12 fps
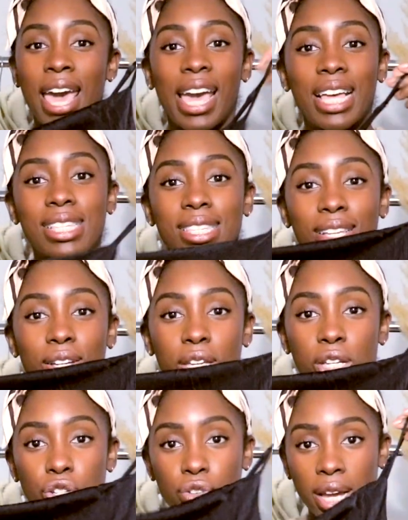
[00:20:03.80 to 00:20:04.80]
a
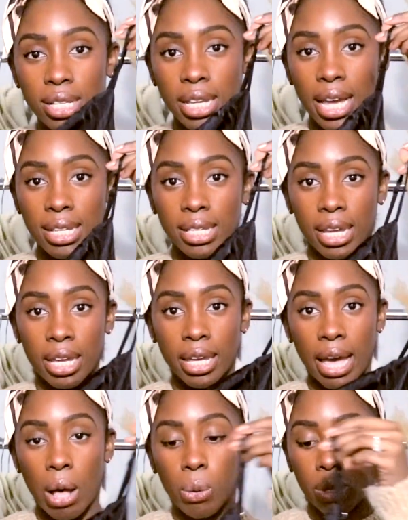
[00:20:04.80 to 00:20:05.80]
silky dress. It has like a
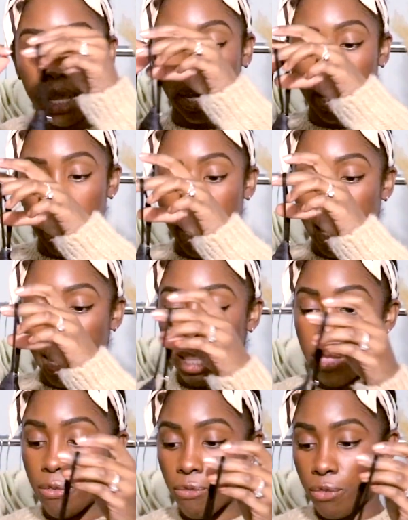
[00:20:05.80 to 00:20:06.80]
cowl neck in
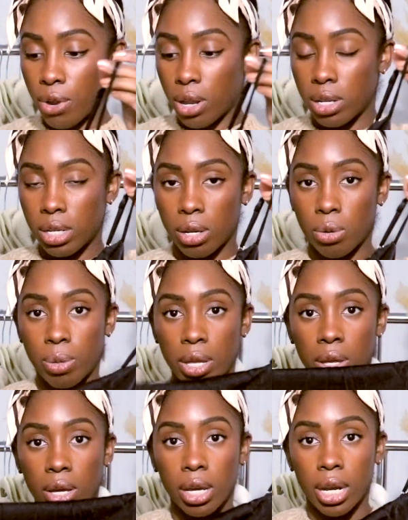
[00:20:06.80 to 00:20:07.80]
the front. I hope that you
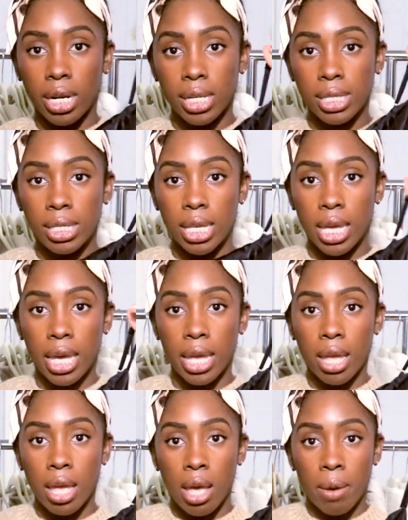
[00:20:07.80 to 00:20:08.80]
can kind of see it,
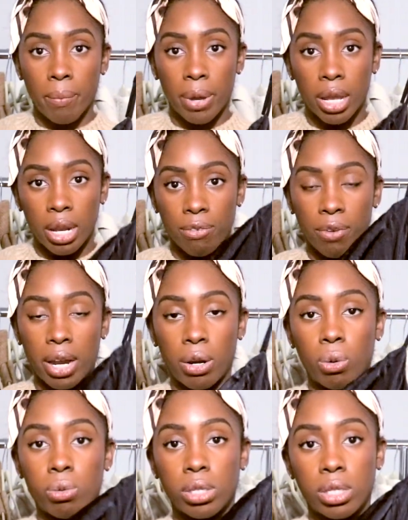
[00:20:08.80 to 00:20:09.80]
but if I
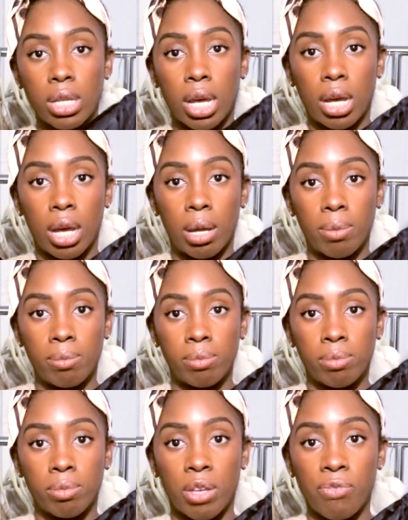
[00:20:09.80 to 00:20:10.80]

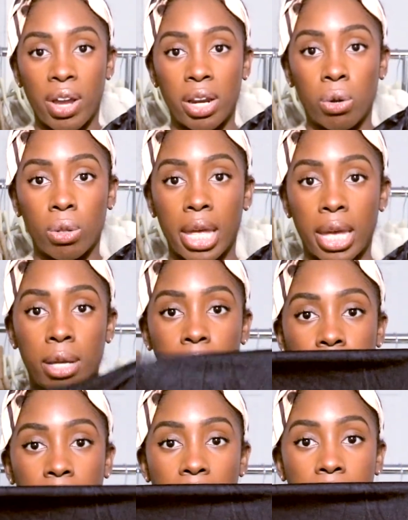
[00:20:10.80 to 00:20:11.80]
don't like
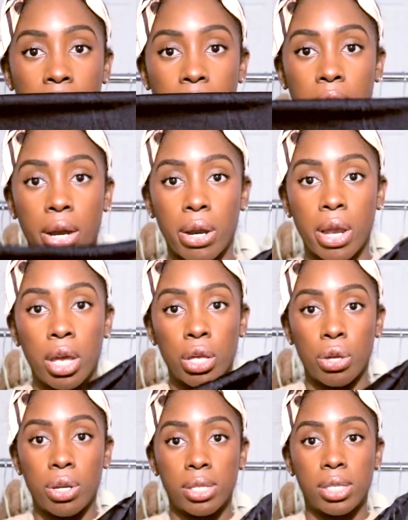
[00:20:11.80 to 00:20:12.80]
tighten it here,
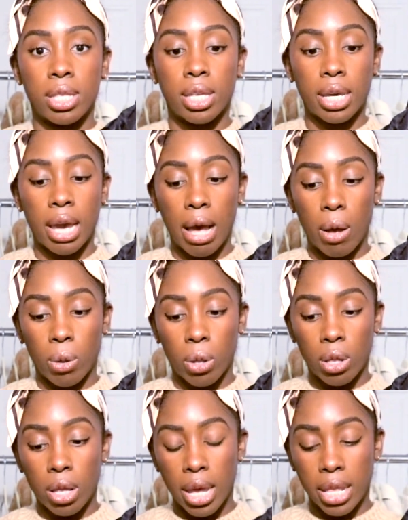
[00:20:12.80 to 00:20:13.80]
you can see the
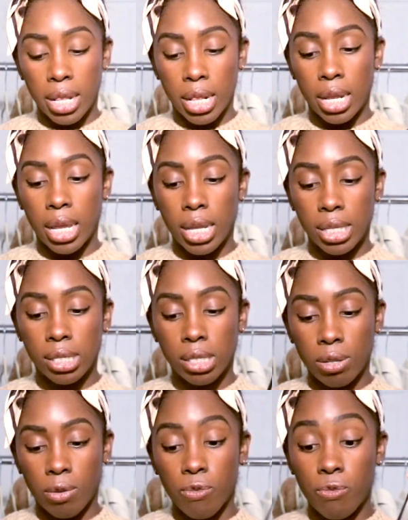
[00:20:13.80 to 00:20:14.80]
cowl, and it's
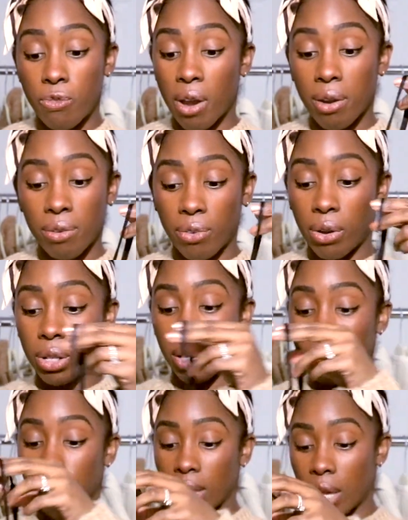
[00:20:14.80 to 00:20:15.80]
very, very
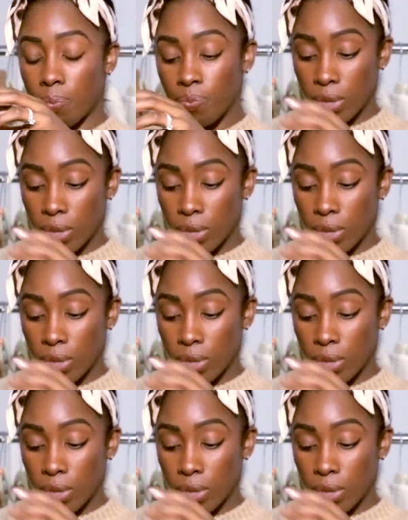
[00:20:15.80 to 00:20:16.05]
lovely.